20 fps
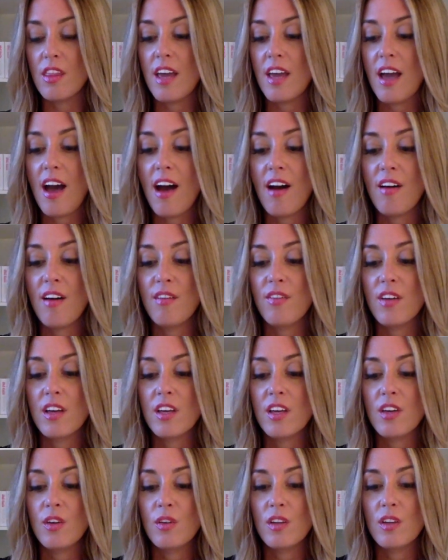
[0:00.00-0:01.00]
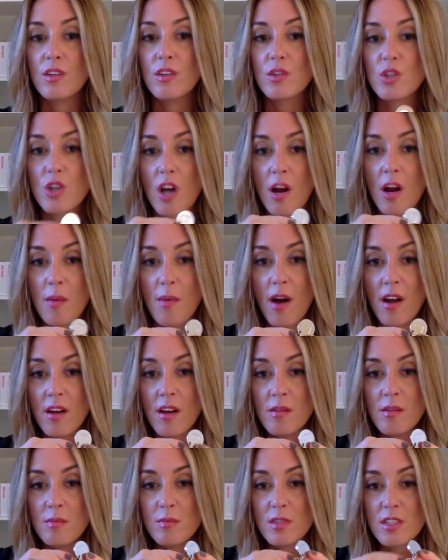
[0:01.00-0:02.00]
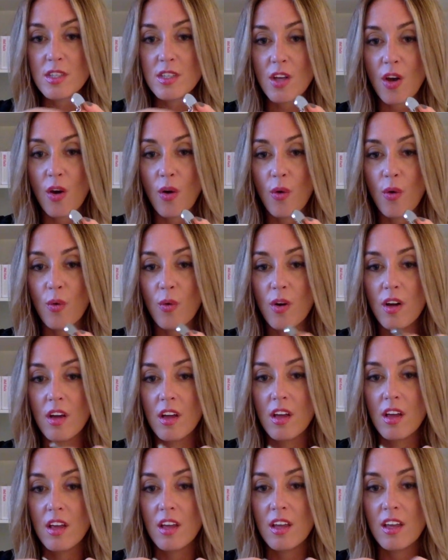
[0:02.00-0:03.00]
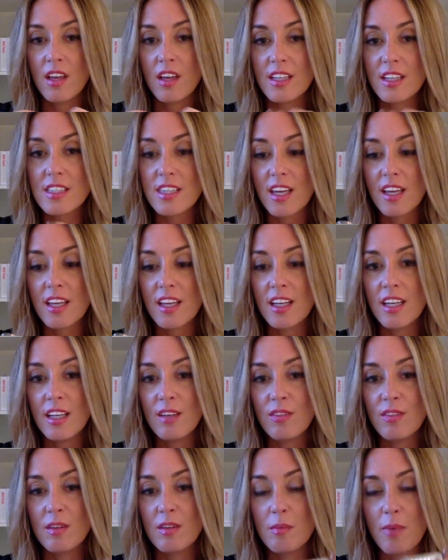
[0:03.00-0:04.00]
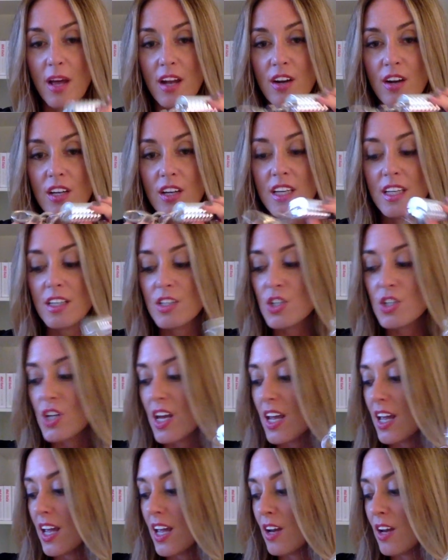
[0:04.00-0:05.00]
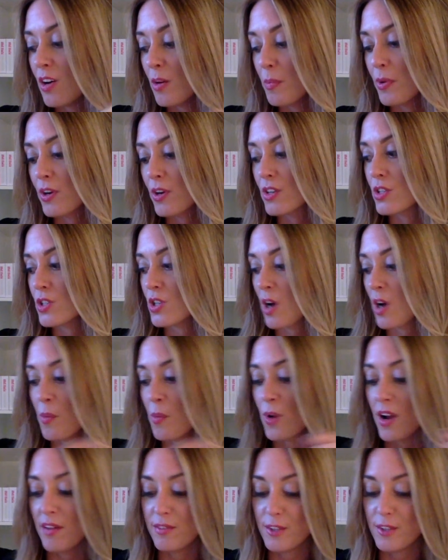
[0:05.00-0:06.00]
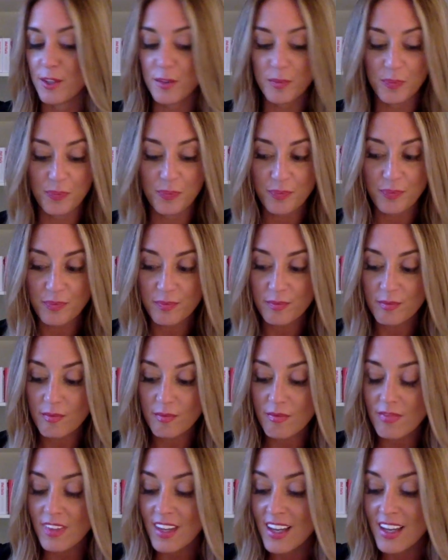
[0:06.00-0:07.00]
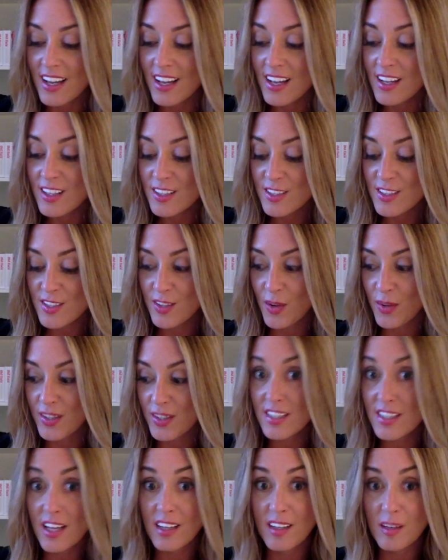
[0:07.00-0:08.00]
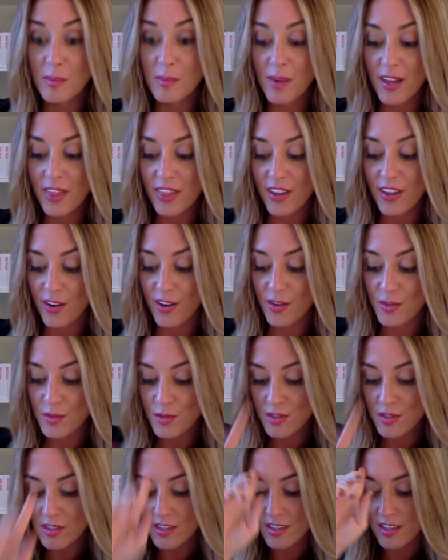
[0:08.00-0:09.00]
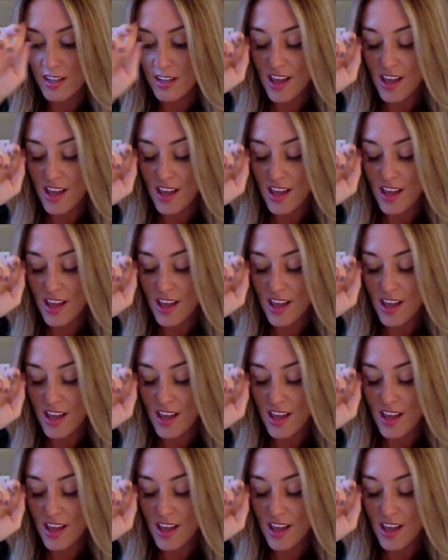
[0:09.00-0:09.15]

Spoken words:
they have a cute little charm on them. So it's like an even better keychain or purse charm, whatever. So excited about those.